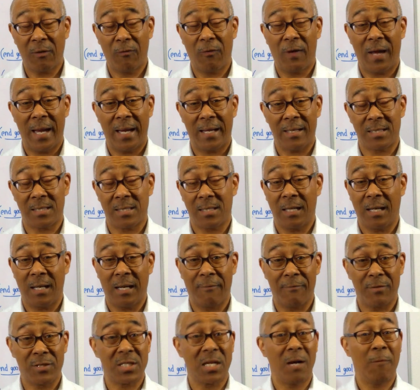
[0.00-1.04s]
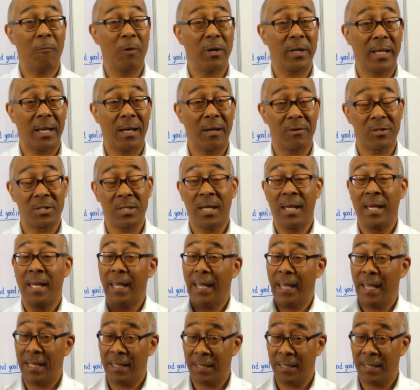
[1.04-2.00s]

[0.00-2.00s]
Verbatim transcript: the advice of someone else